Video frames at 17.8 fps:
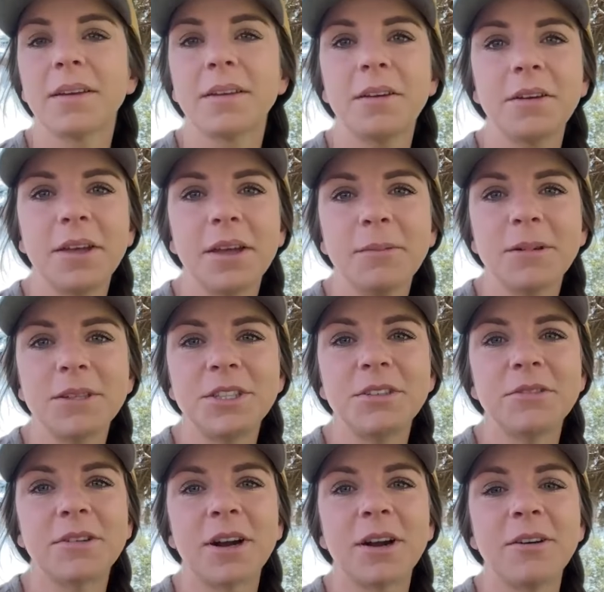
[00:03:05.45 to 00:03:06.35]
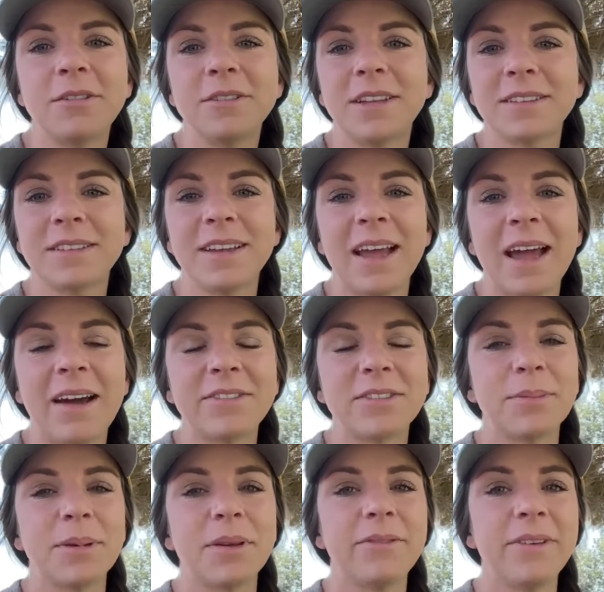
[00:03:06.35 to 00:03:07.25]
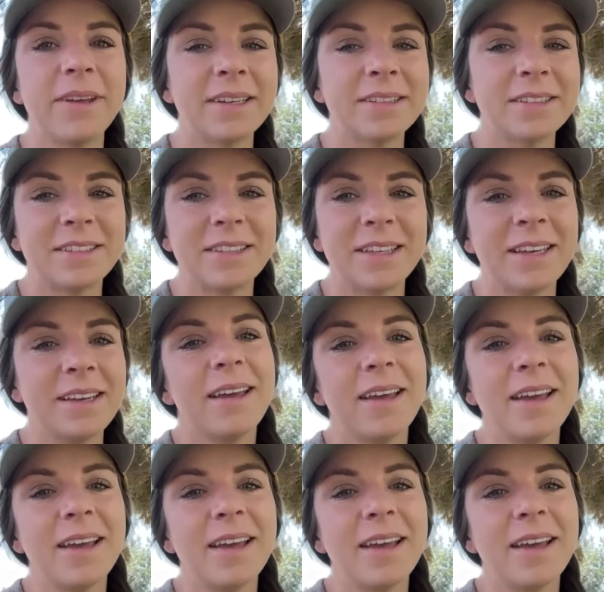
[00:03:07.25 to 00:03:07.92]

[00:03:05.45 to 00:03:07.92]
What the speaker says: Cooking what you grow doesn't have to be fancy.